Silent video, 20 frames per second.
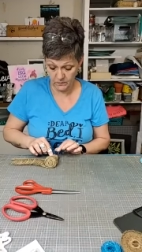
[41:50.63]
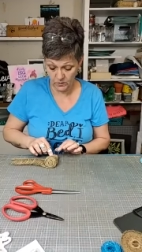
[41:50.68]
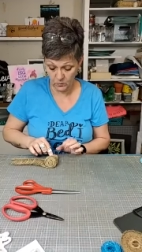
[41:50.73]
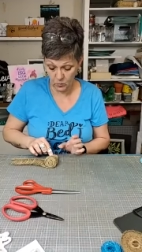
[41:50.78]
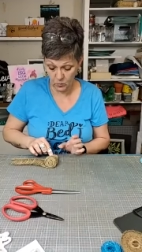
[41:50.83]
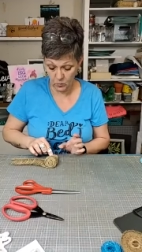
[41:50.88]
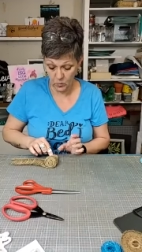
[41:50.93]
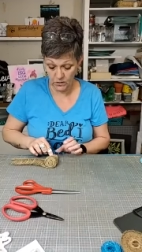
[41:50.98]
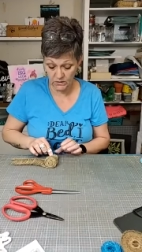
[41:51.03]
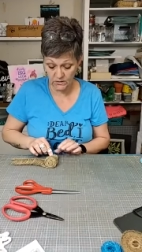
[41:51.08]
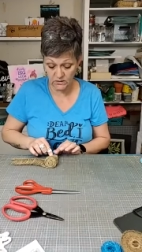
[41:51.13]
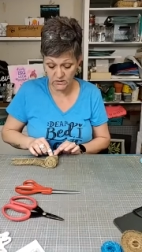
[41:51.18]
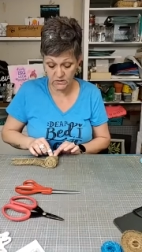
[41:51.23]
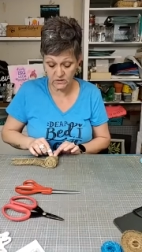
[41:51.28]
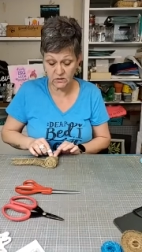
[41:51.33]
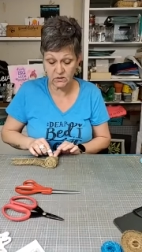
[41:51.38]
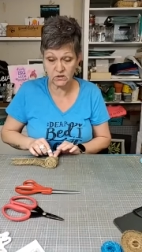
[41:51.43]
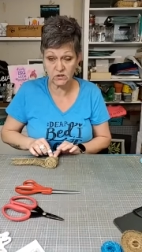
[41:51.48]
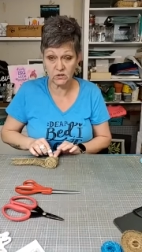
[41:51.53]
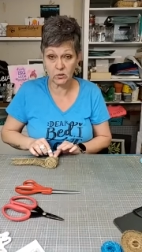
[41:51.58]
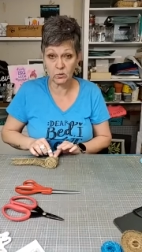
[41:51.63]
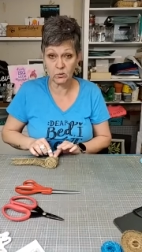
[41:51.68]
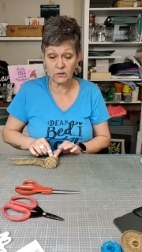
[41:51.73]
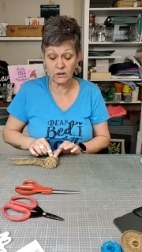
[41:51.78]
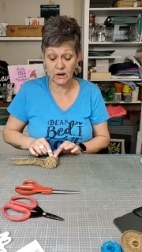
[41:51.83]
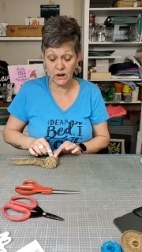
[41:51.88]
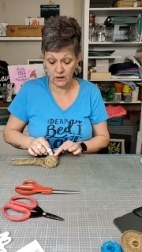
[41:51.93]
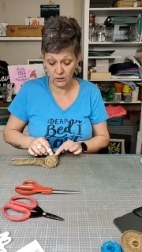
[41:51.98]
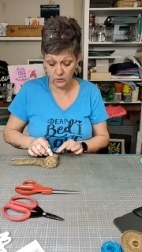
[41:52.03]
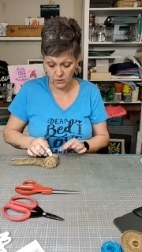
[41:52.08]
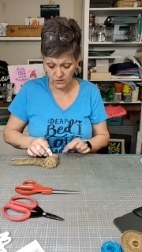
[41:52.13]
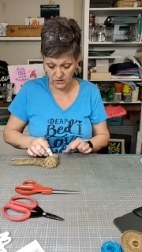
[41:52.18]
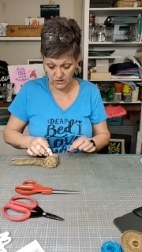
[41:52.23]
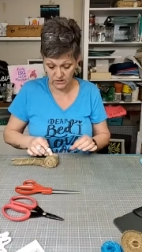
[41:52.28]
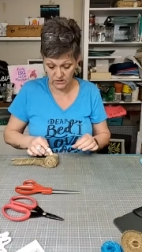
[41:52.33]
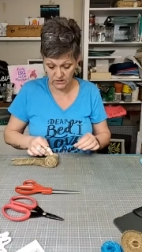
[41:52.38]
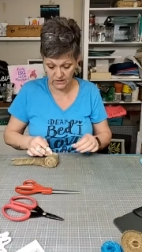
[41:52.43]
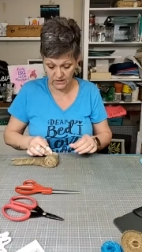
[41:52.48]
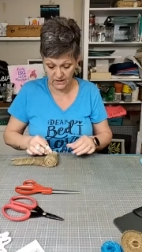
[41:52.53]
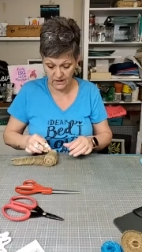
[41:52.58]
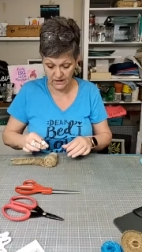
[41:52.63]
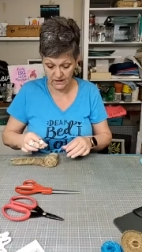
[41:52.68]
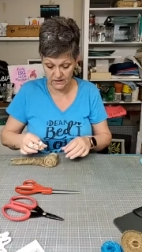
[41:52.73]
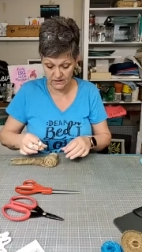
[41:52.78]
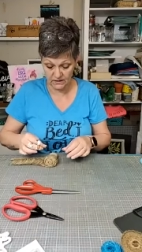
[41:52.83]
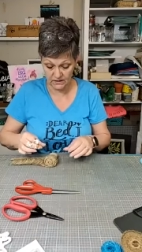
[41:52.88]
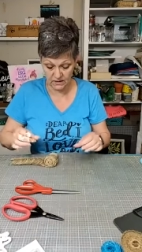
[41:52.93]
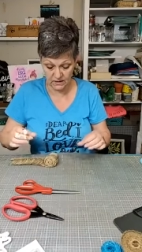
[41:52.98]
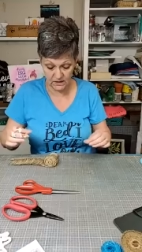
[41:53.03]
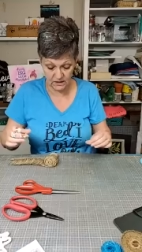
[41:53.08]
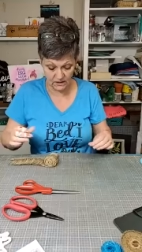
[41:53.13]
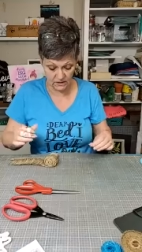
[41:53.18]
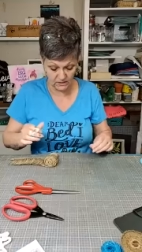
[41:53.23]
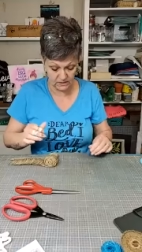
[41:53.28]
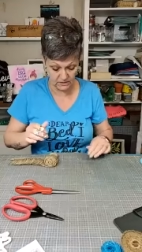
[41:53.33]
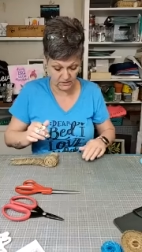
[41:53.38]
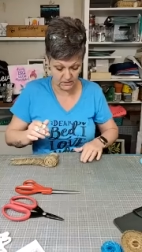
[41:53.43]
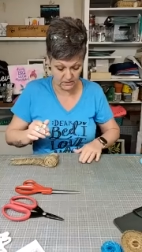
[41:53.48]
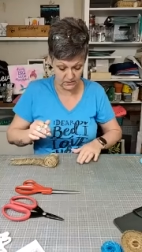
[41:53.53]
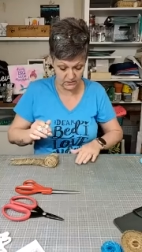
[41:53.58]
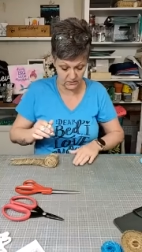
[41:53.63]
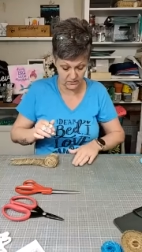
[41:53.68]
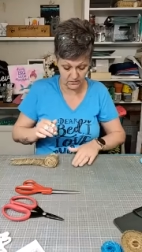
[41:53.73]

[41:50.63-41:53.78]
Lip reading: Once it's sold out, that is it.